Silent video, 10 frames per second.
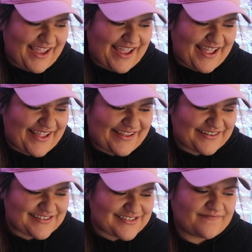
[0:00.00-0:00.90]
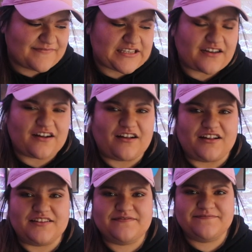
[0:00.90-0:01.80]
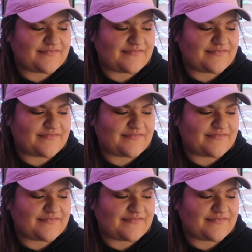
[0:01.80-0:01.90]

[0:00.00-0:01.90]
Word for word: And Sona, all.